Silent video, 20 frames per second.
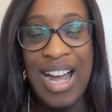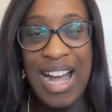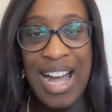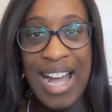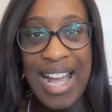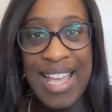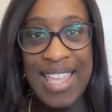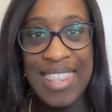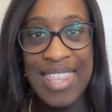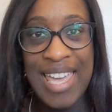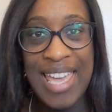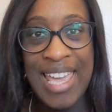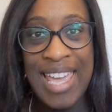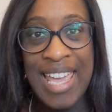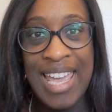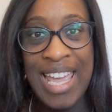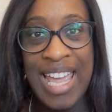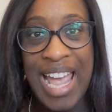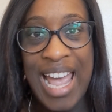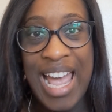Hi
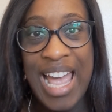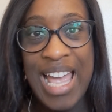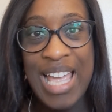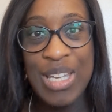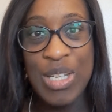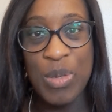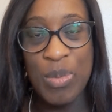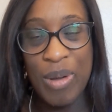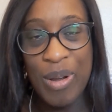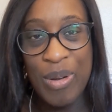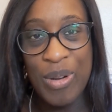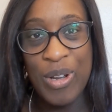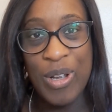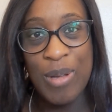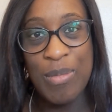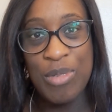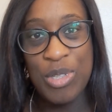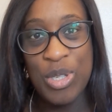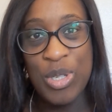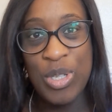there and
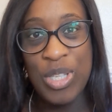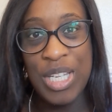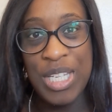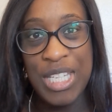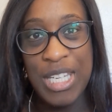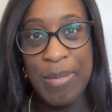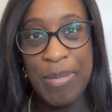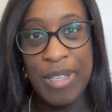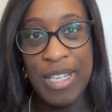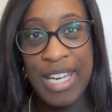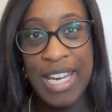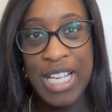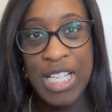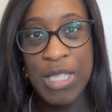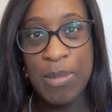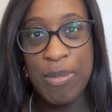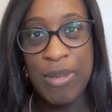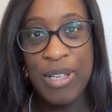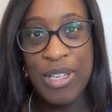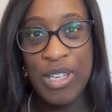welcome to the Deeper Than
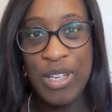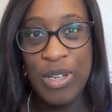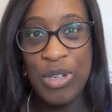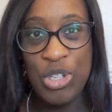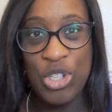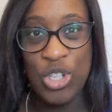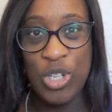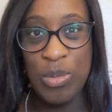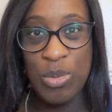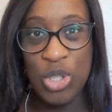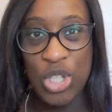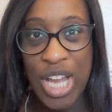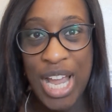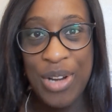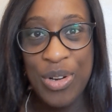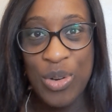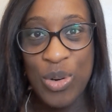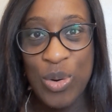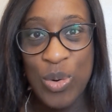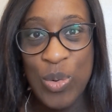Eczema YouTube
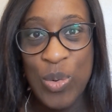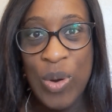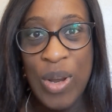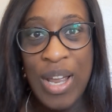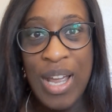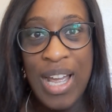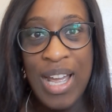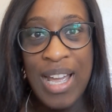channel.